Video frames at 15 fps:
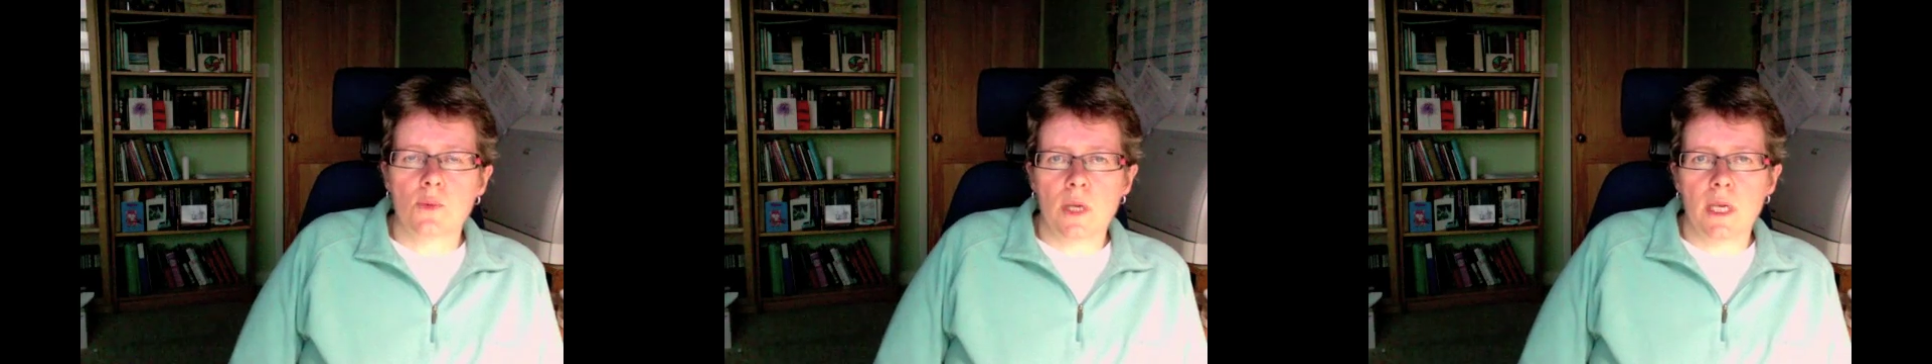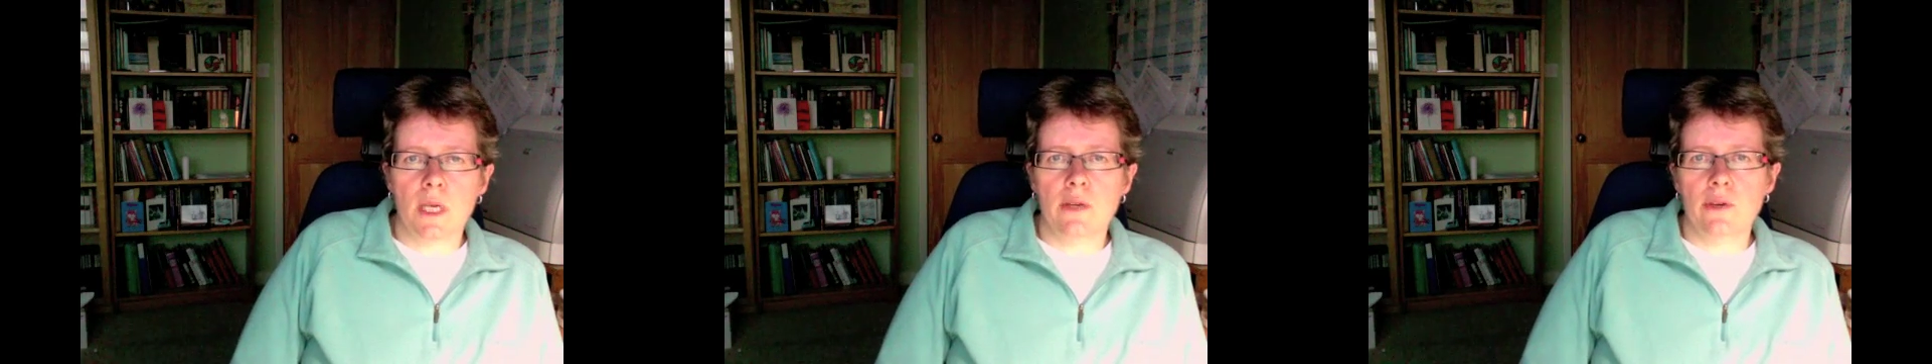
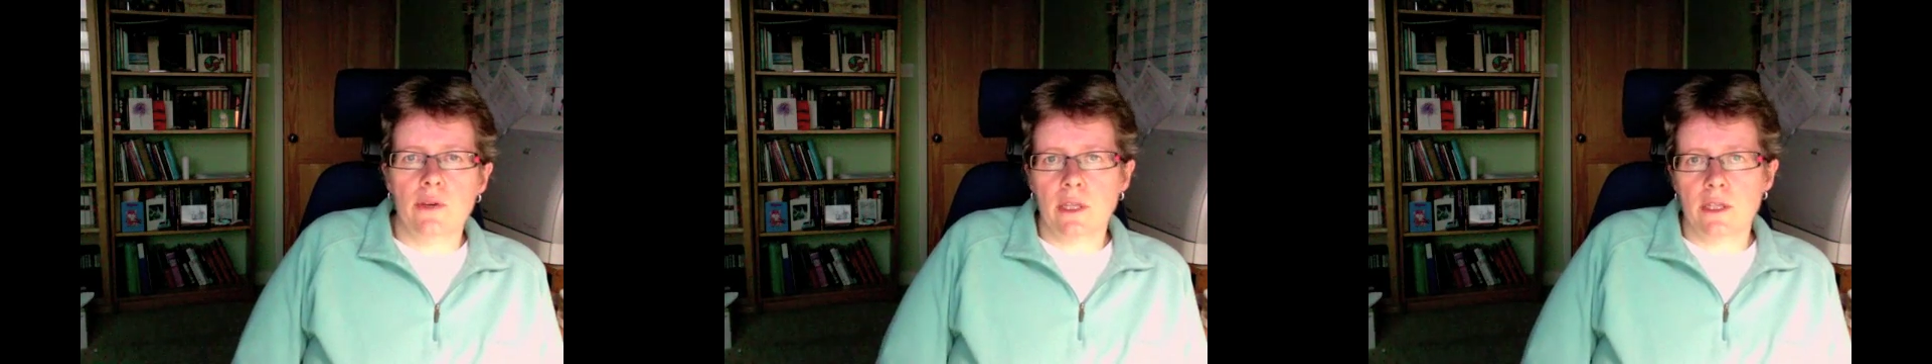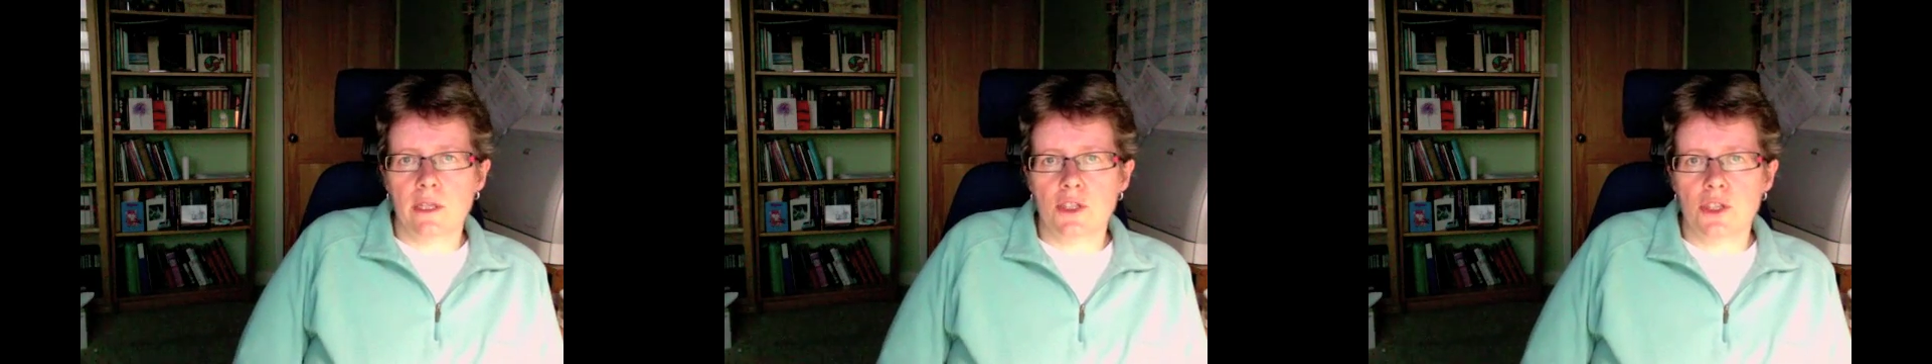we're
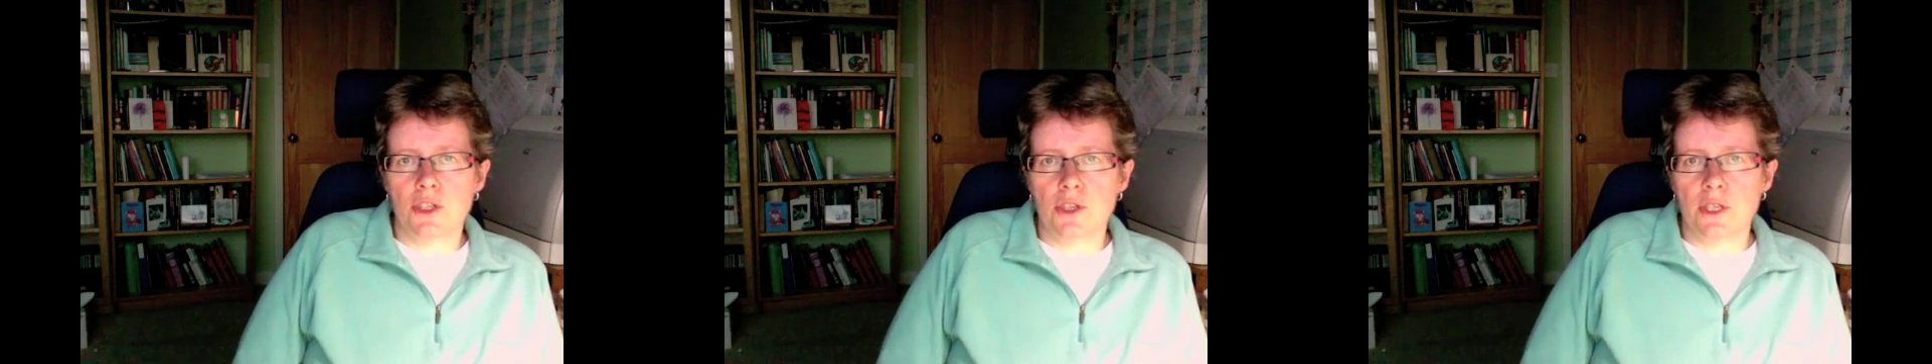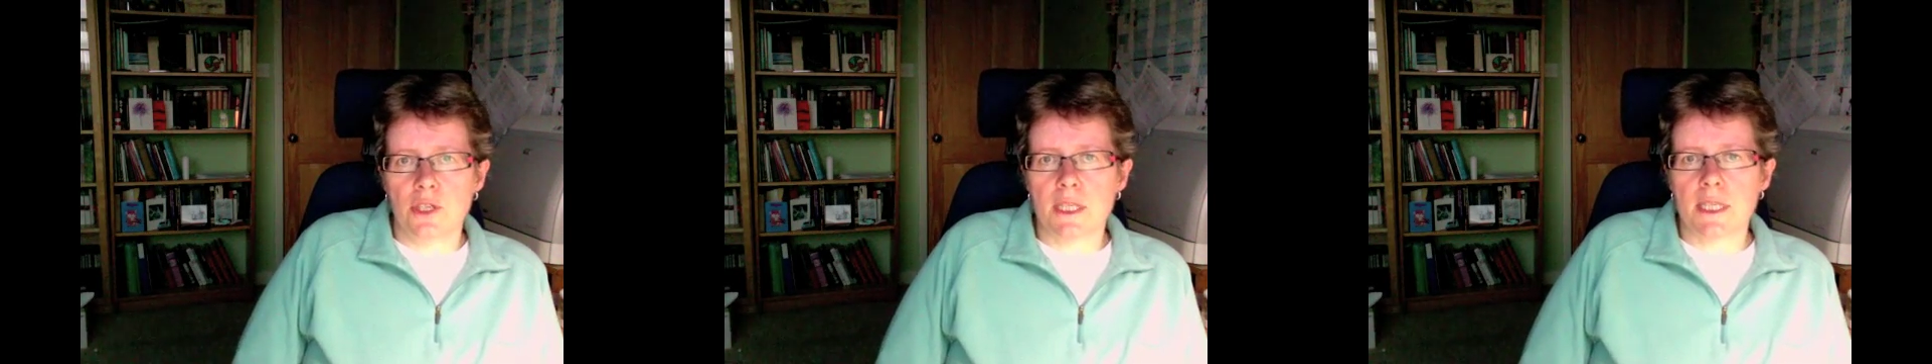hearing the
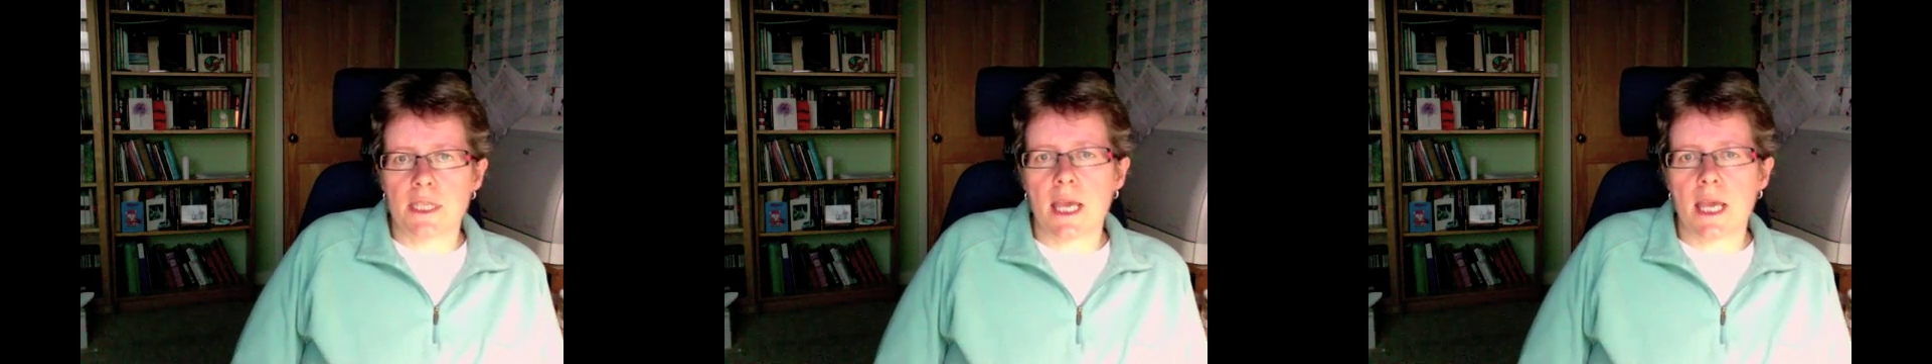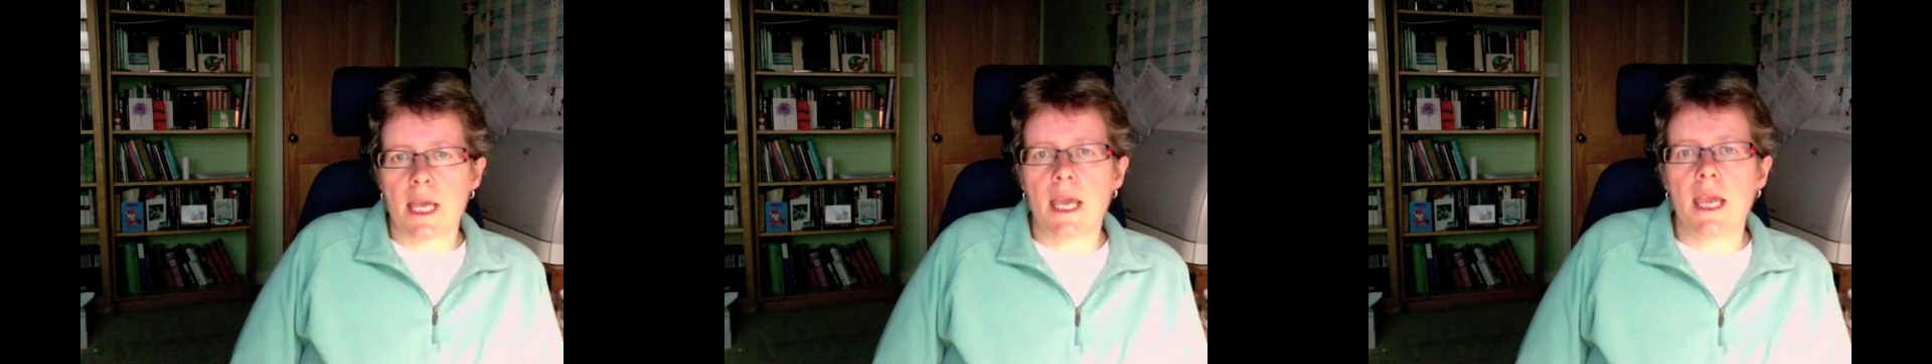students
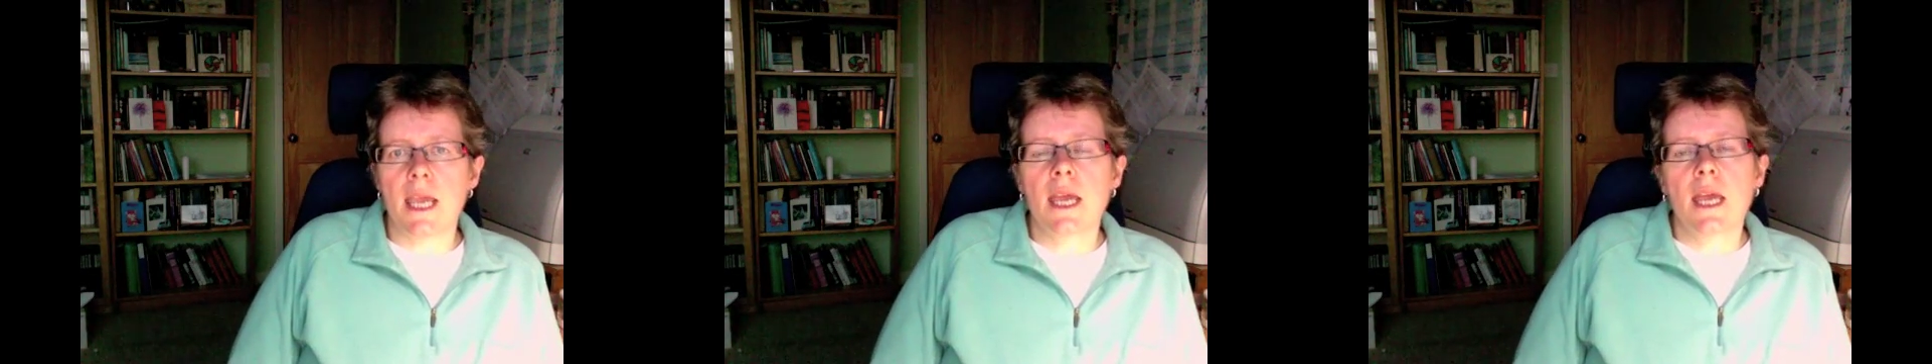say,